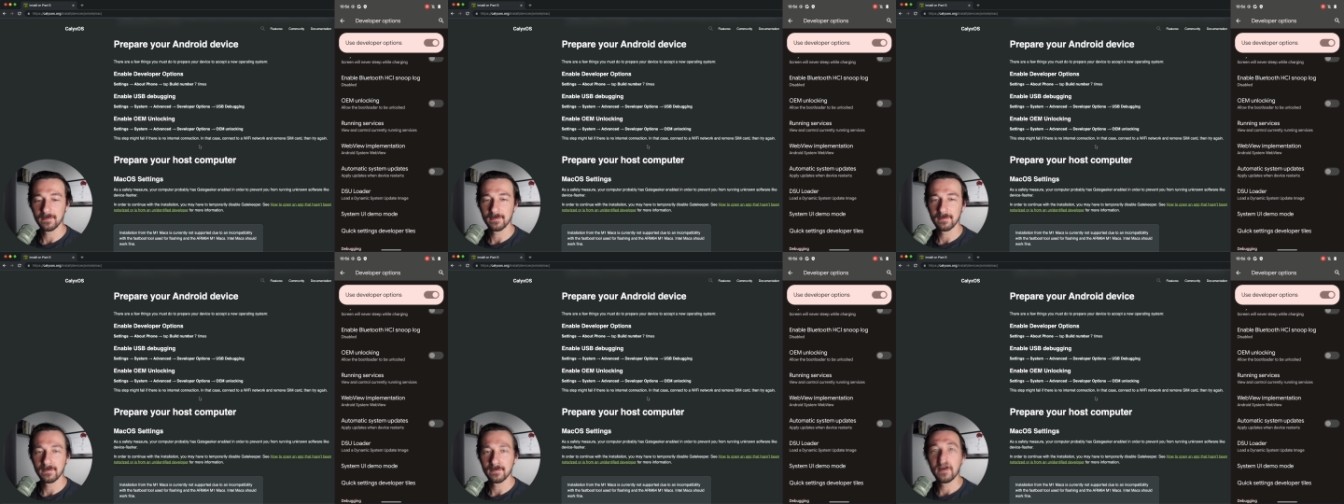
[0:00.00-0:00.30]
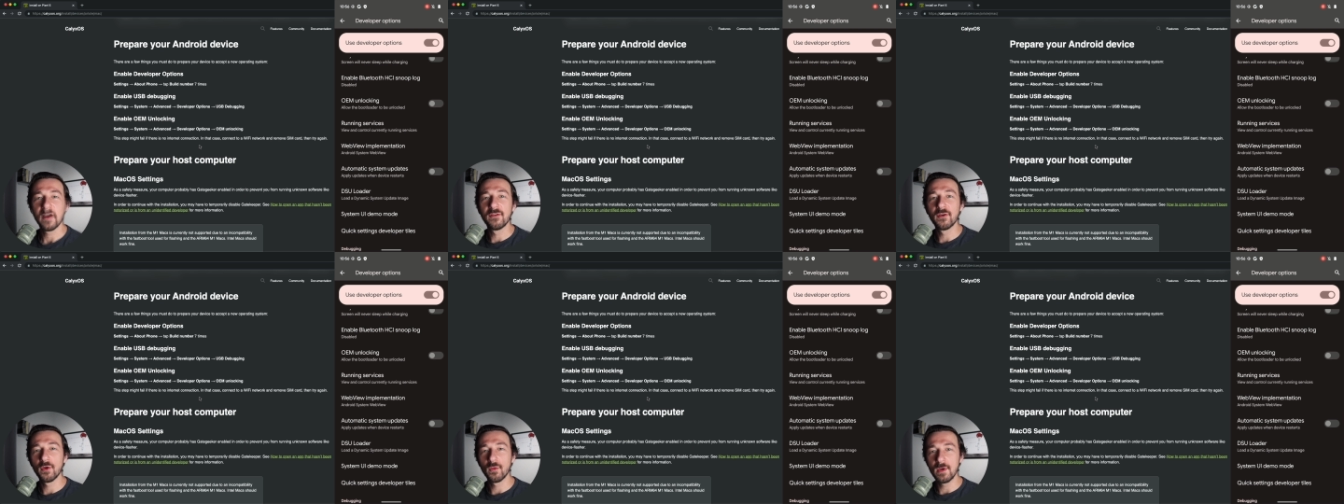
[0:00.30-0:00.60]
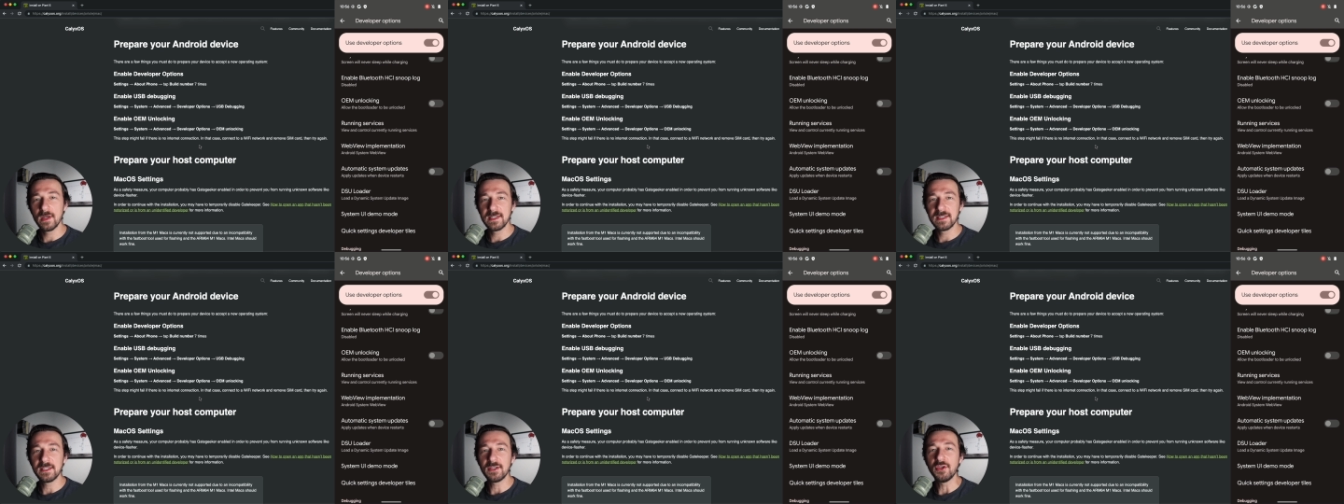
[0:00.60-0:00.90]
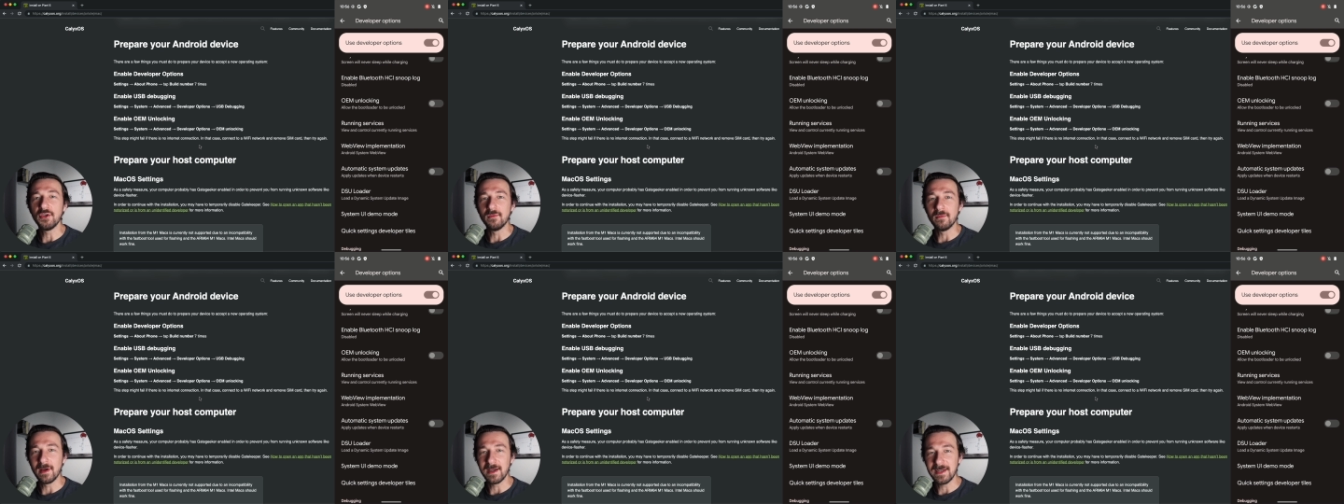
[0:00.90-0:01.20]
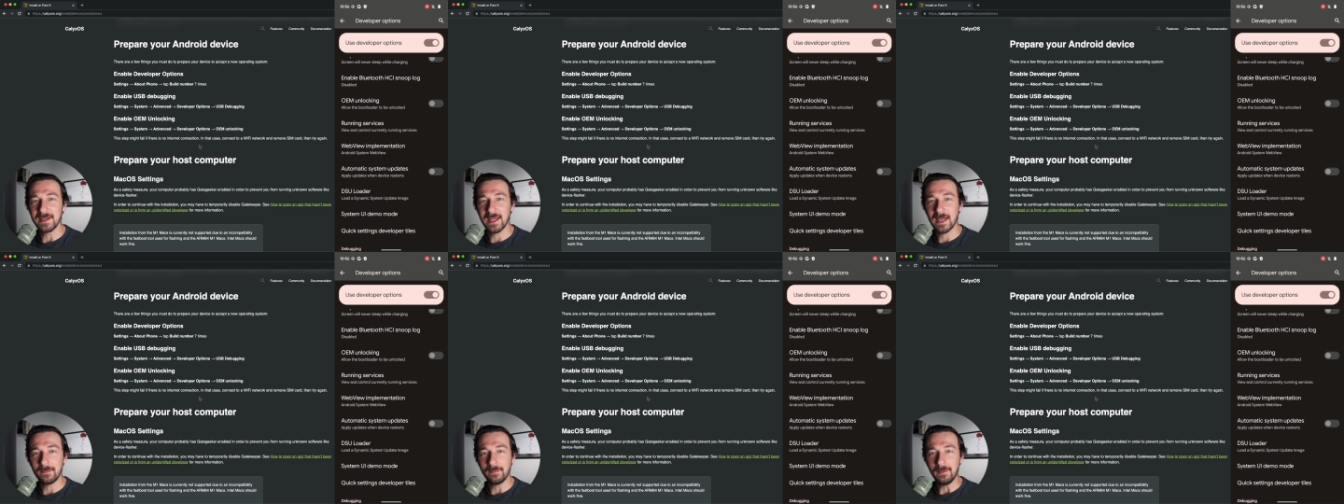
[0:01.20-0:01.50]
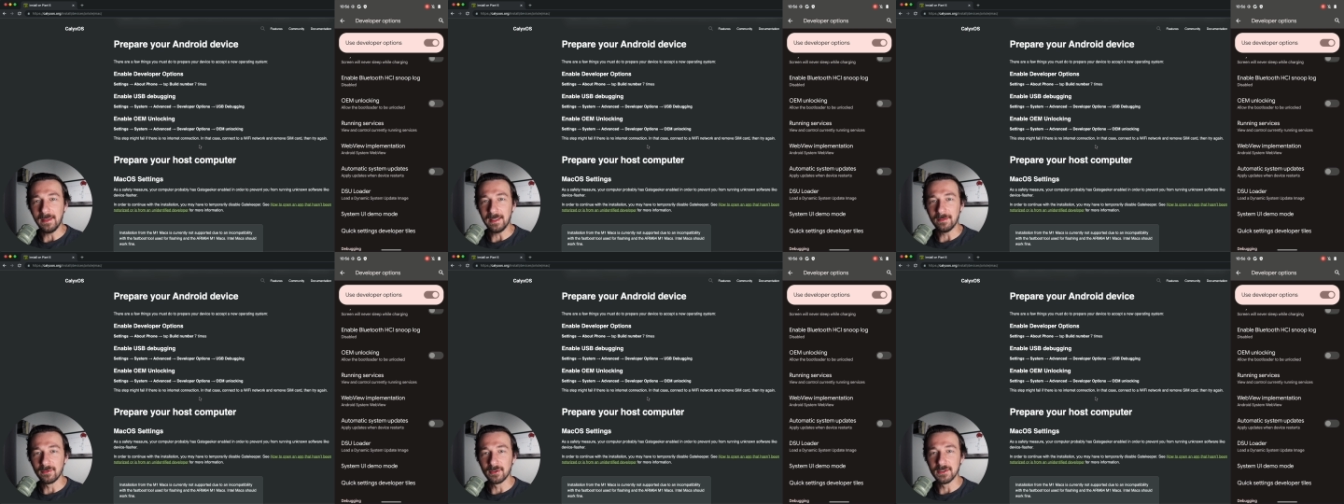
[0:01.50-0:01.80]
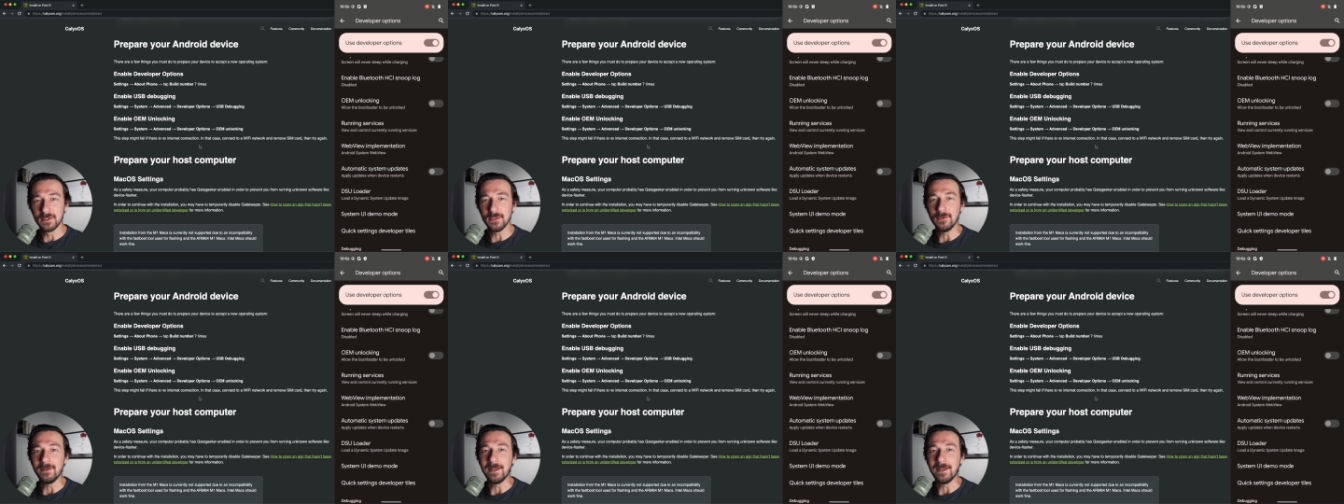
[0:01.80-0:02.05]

The other reason you might not be able to